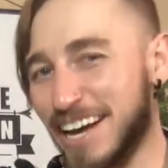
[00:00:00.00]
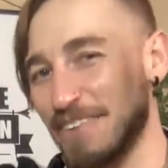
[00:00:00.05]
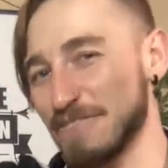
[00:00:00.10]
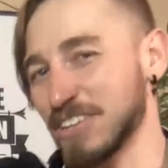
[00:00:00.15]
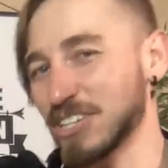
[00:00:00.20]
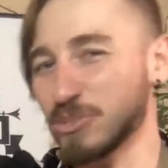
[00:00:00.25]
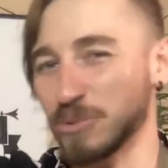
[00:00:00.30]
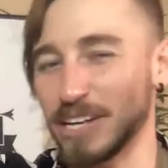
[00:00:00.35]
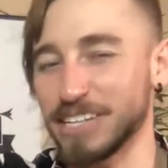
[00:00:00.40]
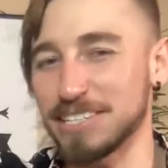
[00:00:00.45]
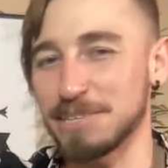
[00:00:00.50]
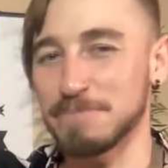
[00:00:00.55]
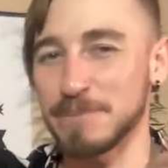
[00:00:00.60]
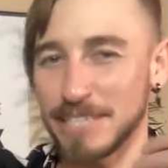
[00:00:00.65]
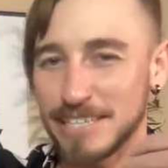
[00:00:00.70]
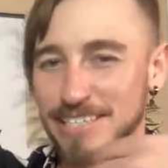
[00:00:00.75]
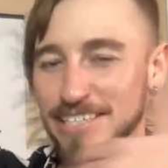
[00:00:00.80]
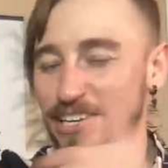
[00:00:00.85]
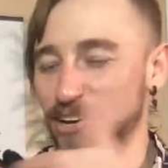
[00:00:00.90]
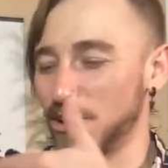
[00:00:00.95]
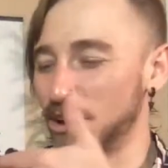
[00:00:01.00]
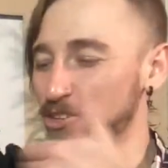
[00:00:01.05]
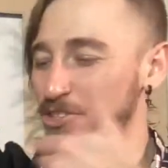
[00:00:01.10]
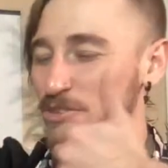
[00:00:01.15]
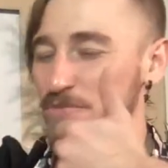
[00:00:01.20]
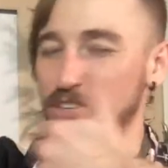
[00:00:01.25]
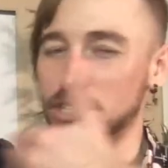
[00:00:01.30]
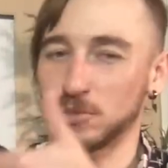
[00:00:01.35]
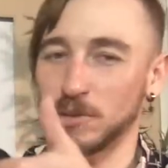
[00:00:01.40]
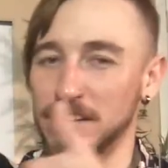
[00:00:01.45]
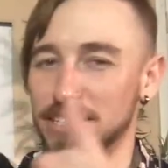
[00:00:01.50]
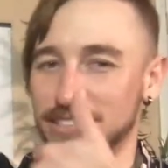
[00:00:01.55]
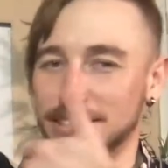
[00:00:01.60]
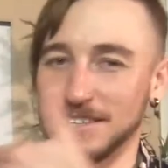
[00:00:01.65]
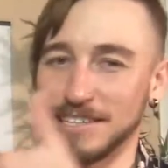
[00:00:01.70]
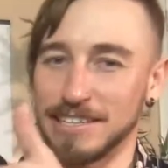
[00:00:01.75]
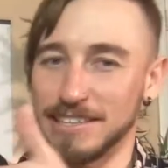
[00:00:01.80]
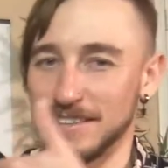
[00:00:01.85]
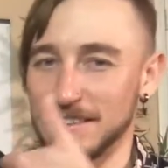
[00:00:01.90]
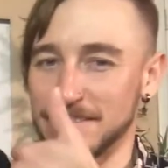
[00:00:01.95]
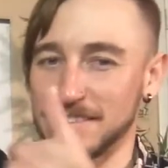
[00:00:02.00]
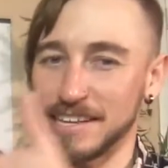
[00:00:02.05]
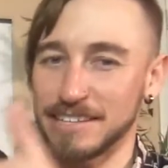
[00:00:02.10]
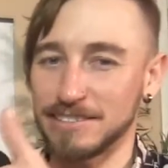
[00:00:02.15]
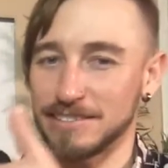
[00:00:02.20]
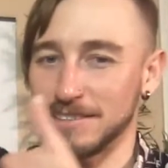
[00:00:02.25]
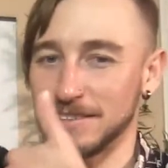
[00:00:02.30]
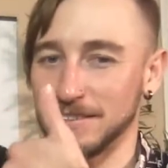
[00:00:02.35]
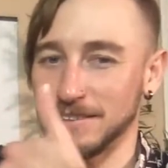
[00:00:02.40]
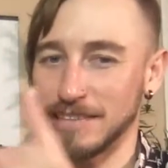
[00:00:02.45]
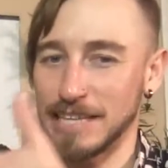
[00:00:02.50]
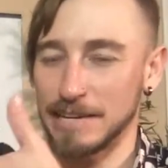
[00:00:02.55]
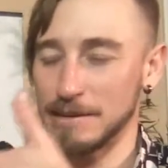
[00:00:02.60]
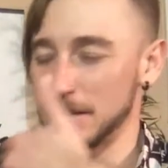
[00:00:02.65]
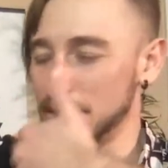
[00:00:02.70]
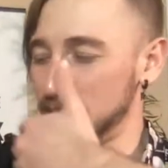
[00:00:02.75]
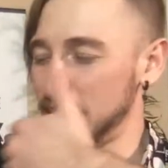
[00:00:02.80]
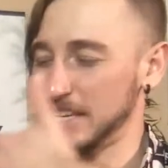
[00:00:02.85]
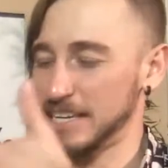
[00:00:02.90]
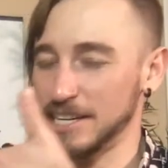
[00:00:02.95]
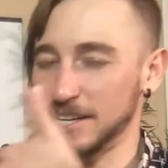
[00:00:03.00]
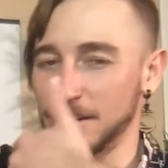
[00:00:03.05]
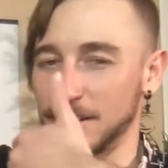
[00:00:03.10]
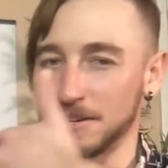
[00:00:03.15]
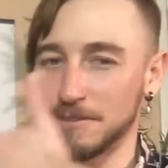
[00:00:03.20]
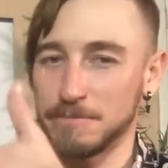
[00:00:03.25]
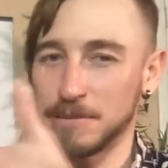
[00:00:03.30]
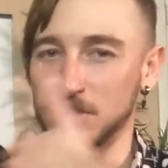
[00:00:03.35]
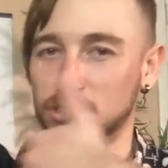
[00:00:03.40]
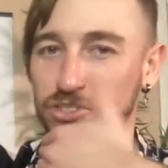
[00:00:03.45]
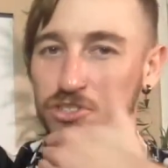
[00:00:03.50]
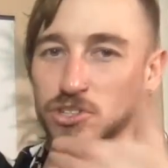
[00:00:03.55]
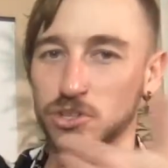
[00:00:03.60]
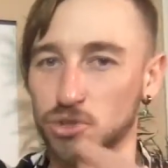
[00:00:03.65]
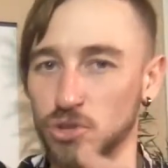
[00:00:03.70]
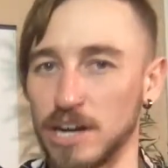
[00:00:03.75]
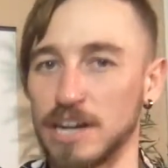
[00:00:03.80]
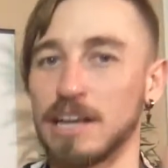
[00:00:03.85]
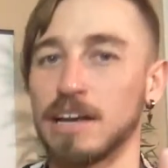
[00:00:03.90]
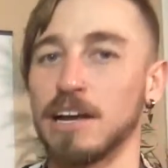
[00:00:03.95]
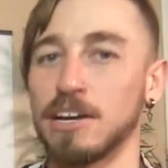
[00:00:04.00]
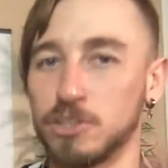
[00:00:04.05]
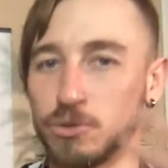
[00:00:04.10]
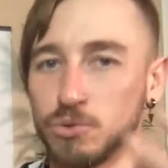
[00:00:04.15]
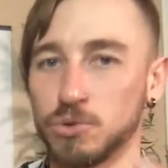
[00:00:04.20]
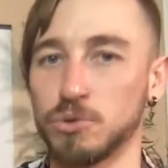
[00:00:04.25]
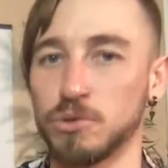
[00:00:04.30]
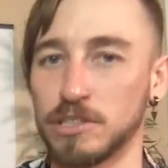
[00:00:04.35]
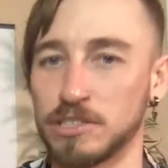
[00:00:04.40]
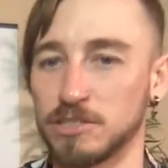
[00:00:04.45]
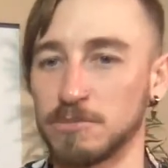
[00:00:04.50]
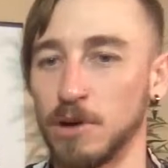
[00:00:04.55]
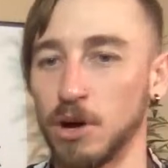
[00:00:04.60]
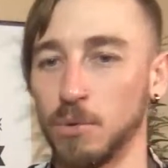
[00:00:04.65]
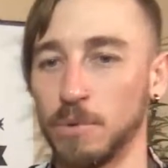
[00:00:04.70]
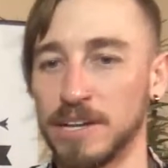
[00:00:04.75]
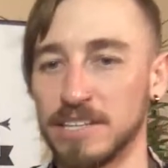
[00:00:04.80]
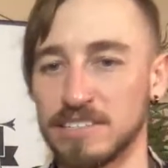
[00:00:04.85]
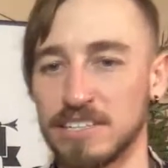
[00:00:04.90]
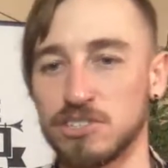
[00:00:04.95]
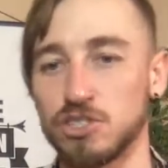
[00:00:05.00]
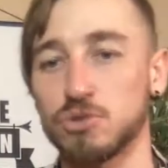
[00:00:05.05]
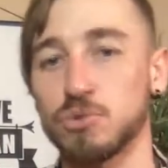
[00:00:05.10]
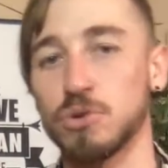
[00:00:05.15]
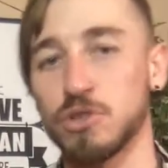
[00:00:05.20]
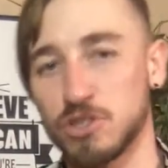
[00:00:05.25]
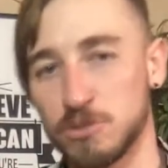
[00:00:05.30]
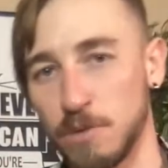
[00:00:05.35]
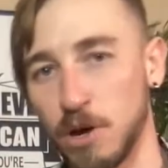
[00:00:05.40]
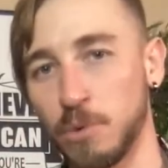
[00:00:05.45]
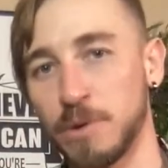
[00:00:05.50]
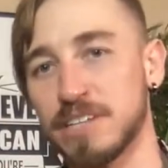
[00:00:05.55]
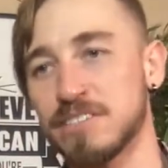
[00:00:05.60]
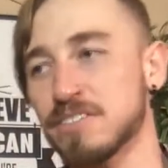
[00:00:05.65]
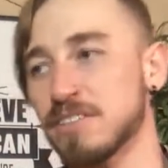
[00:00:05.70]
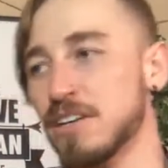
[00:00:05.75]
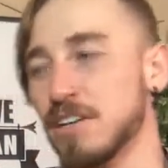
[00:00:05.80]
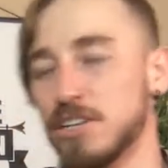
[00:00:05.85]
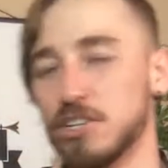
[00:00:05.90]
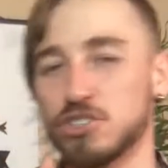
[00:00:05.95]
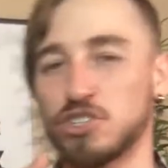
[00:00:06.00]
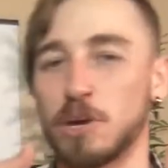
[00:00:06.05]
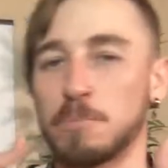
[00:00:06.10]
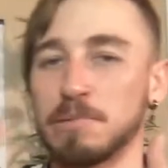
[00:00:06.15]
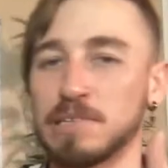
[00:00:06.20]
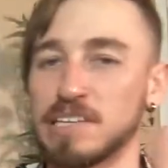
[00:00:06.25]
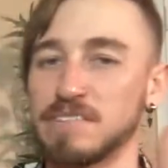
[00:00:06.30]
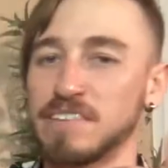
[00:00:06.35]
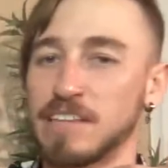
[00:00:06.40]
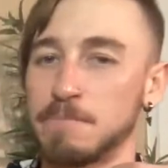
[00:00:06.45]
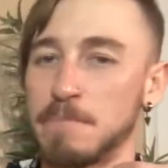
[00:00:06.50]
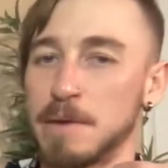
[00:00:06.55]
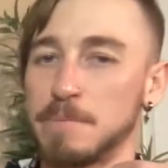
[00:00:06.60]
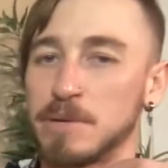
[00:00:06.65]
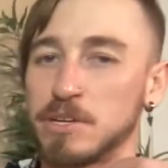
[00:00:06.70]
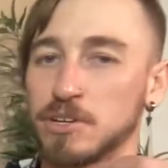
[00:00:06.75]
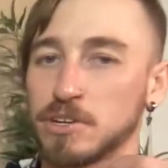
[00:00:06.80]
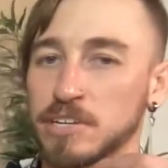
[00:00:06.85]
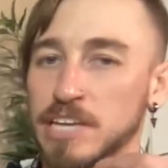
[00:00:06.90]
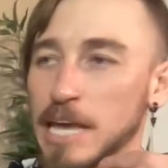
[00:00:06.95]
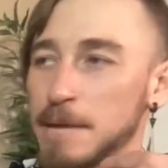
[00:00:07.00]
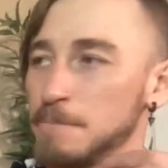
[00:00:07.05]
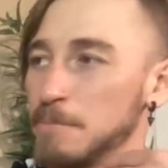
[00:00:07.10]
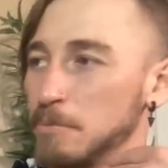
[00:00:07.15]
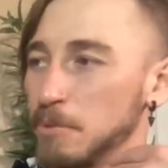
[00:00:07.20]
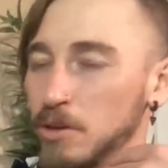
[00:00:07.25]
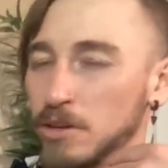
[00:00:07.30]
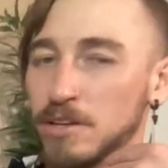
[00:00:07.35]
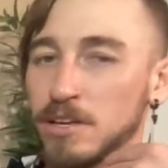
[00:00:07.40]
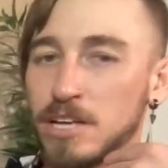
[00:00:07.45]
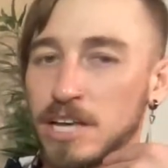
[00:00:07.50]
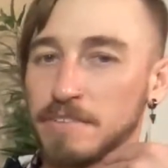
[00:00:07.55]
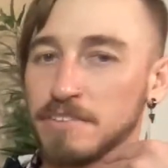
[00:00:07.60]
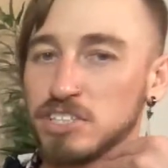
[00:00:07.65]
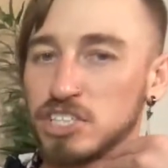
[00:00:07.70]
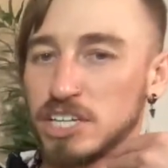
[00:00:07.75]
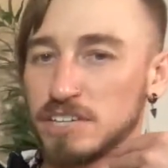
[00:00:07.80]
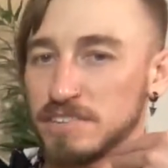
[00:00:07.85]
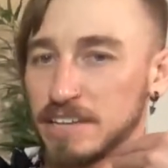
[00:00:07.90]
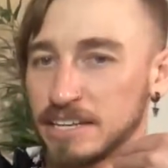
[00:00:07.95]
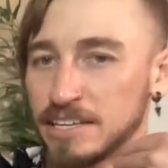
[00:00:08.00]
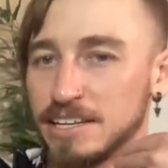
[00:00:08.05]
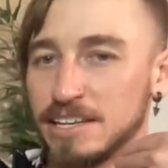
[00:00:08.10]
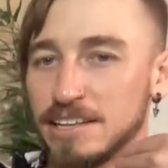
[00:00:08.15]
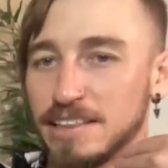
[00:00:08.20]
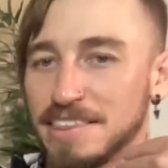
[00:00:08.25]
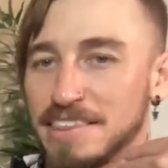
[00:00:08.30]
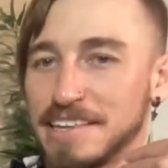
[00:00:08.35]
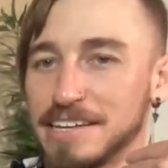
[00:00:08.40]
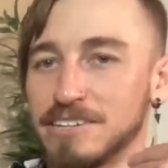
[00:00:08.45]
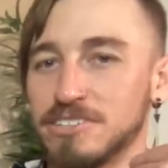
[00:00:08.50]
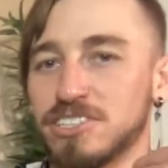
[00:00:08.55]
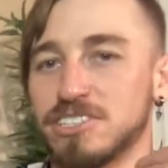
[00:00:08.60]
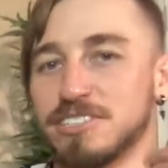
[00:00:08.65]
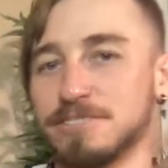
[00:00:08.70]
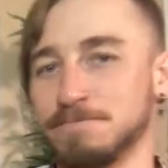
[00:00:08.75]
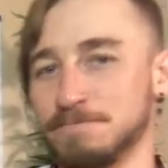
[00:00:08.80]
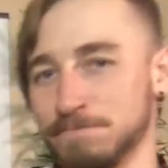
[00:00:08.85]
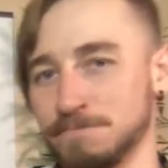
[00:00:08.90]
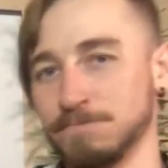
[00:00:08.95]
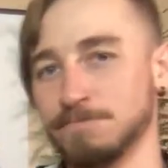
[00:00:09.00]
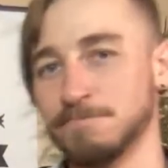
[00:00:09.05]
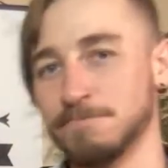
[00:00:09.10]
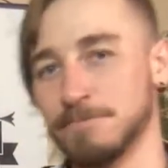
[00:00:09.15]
visualize it. But you know, also visualize the things like here, because you're still trying to accrue the small wins. As you accrue the small wins, you start believing that maybe you're capable of achieving this.